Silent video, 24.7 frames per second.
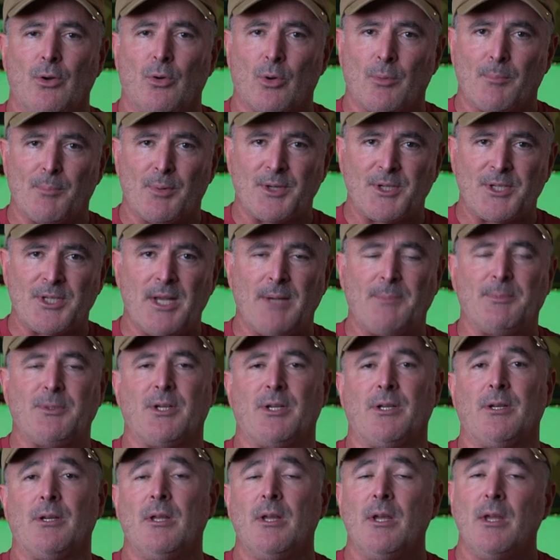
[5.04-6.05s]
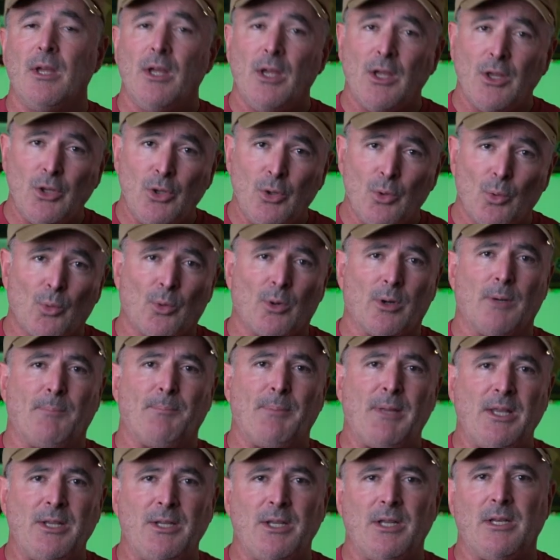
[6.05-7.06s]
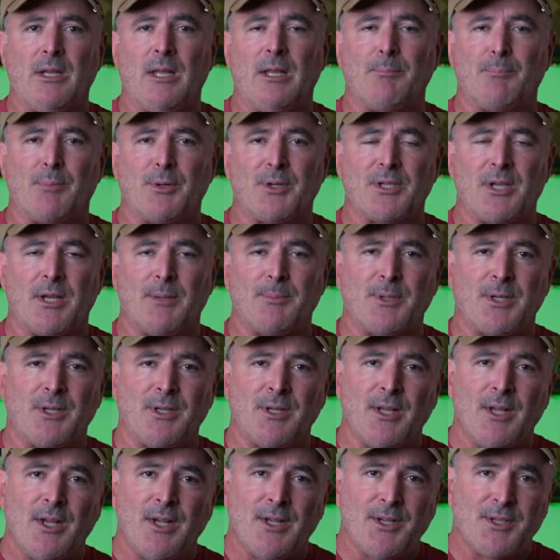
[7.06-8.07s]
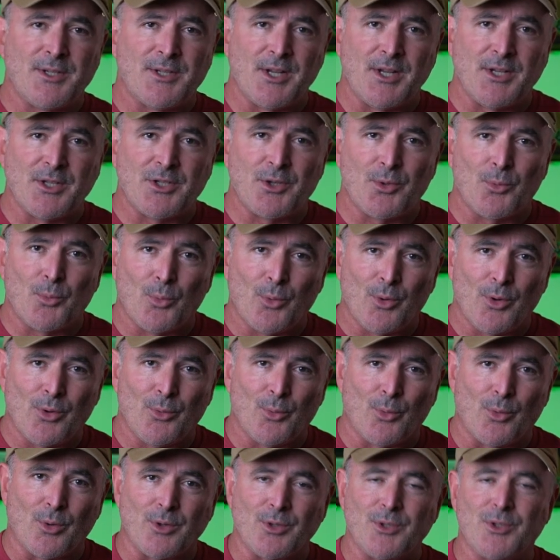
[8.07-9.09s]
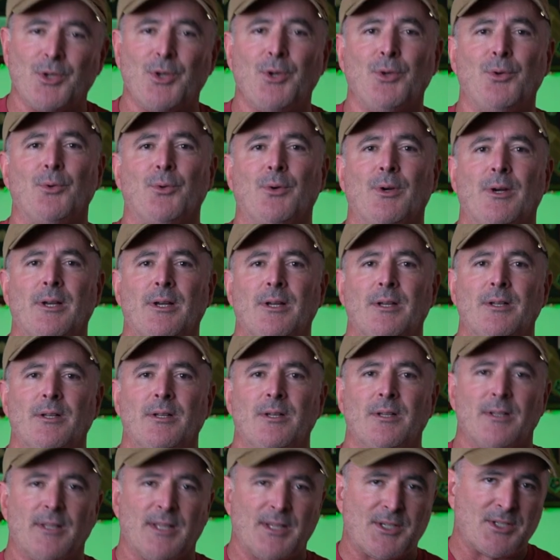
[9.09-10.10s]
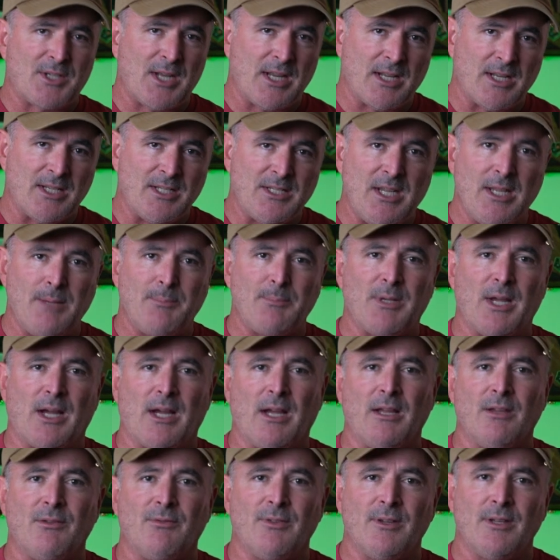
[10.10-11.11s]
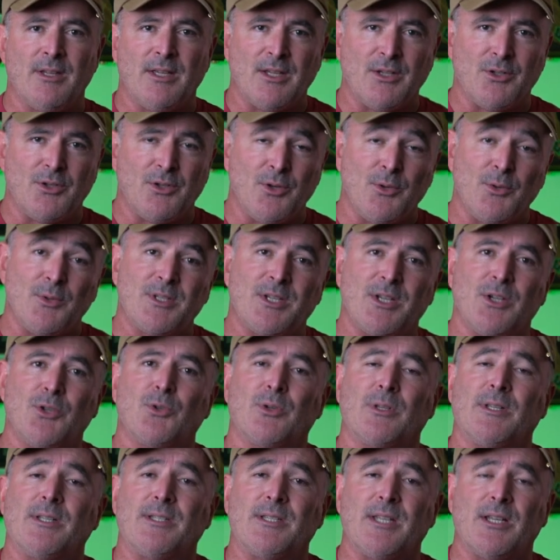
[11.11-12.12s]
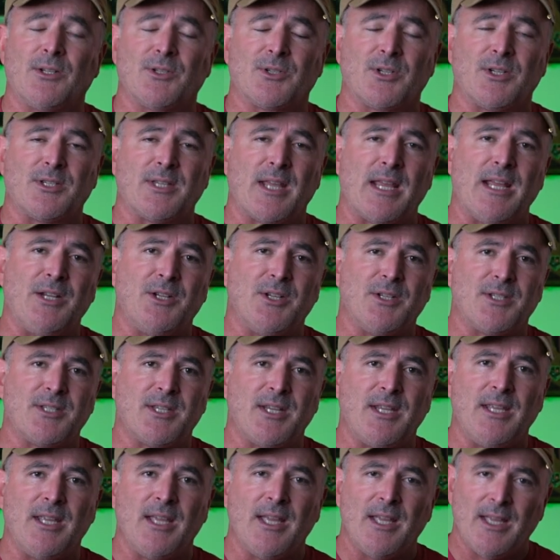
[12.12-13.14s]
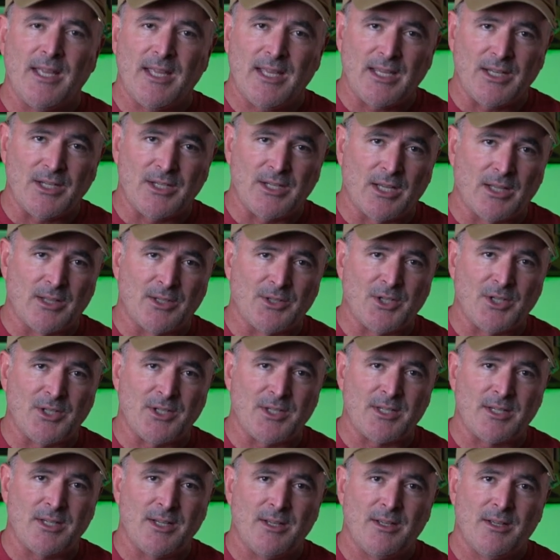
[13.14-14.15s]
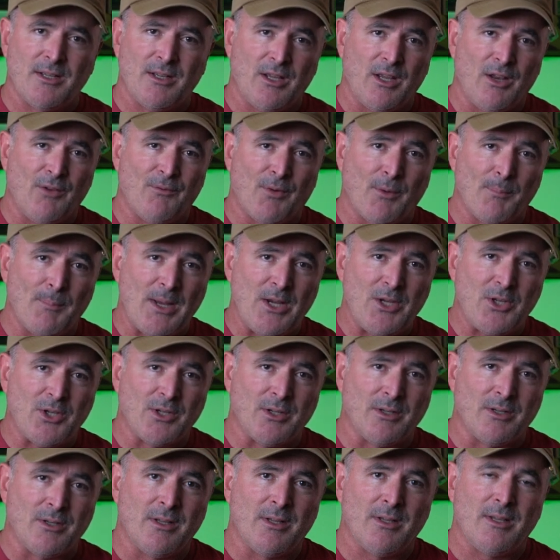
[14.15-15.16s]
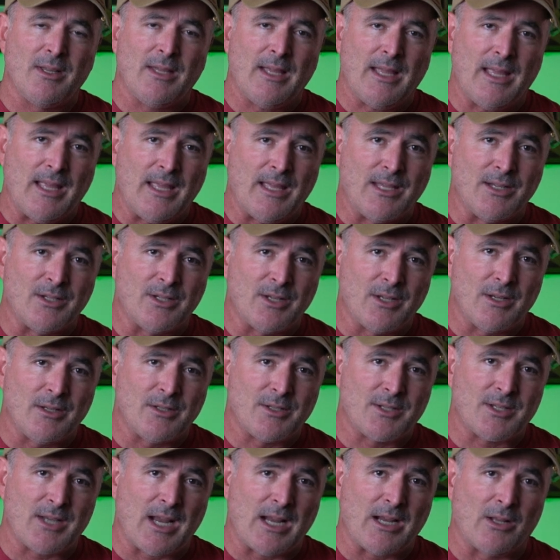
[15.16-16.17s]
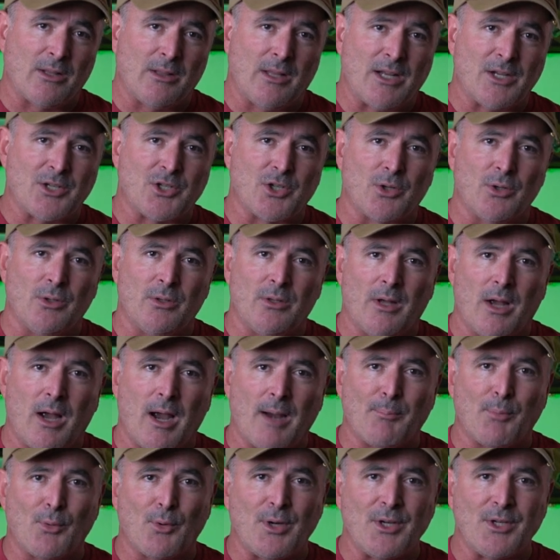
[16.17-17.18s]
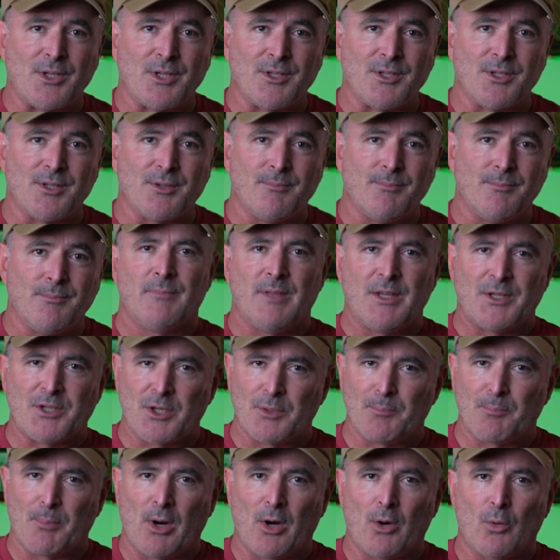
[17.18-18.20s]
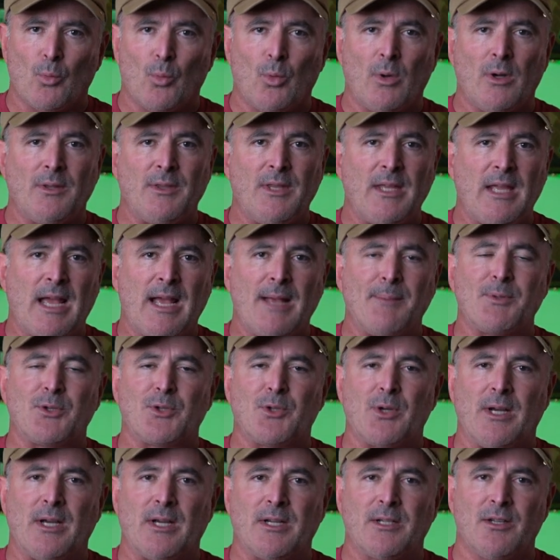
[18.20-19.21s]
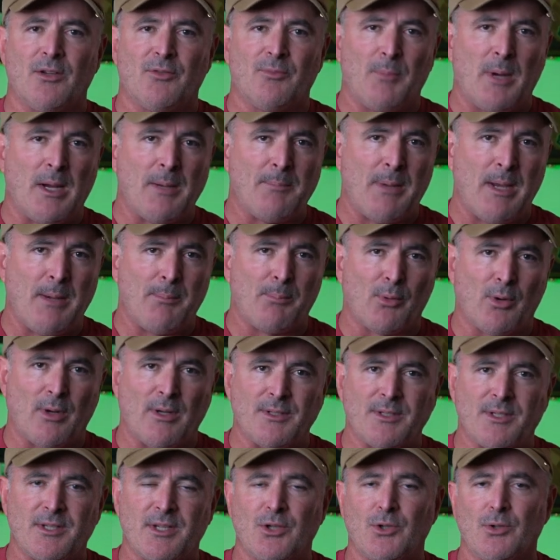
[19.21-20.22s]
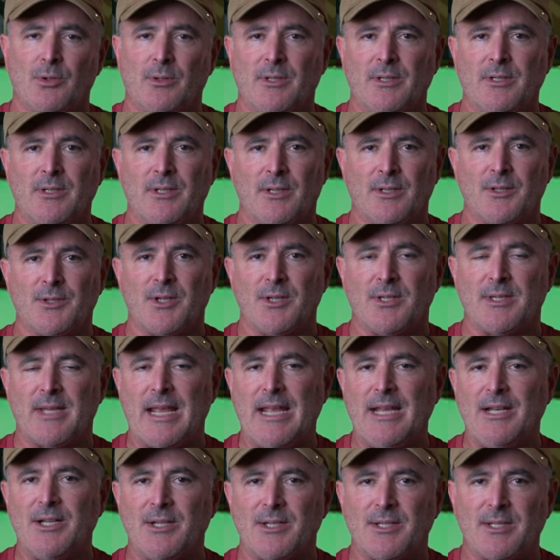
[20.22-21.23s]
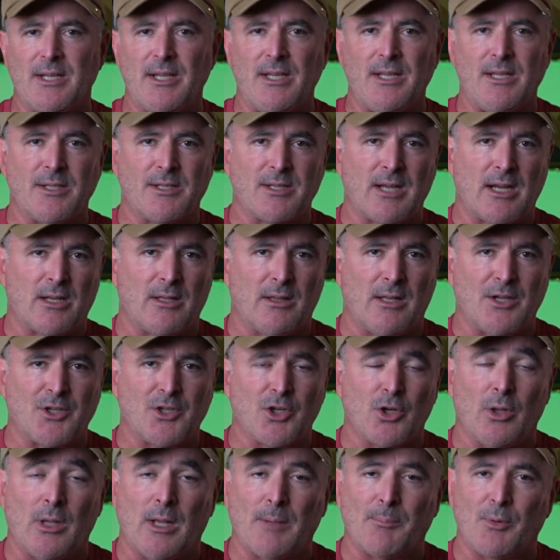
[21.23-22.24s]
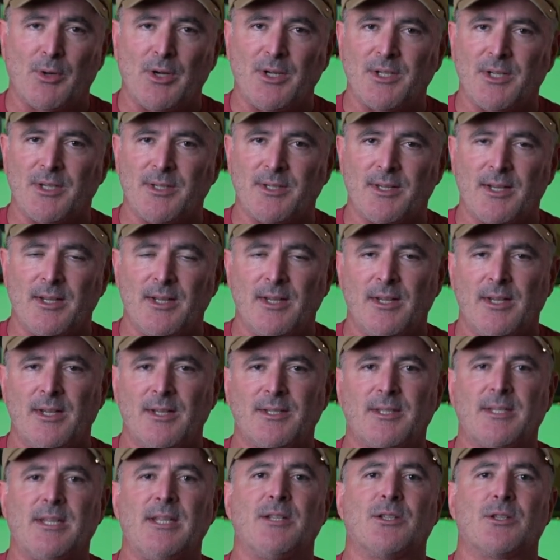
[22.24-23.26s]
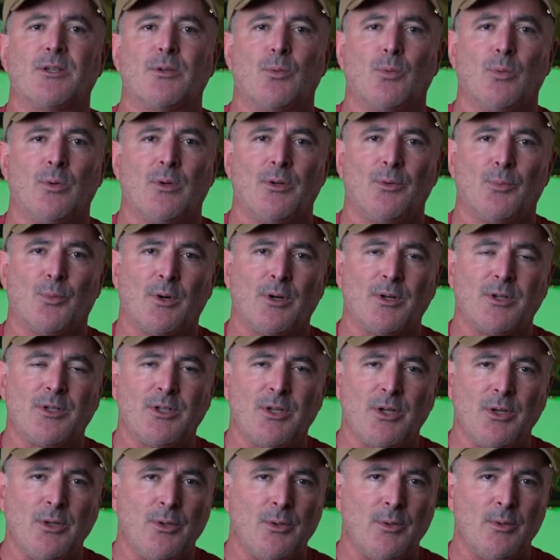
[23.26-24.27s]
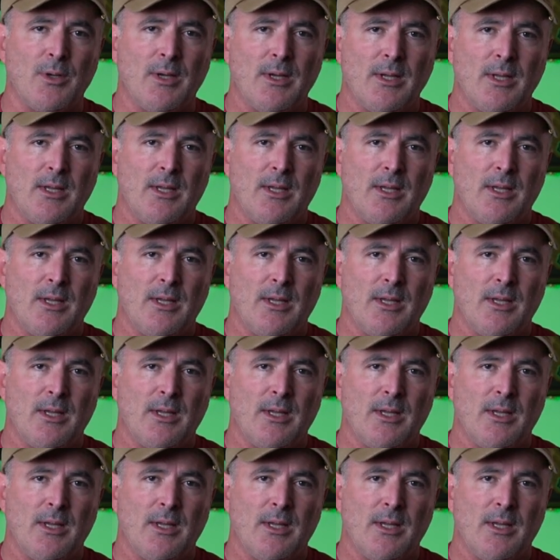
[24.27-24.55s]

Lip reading: or perception, your opinion and perception, since World War II? Let's take a deep dive into Central Intelligence Agency intelligence, information, and psychological operations. This is part one, the abstract of my paper on Central Intelligence Agency psychological operations since World War II.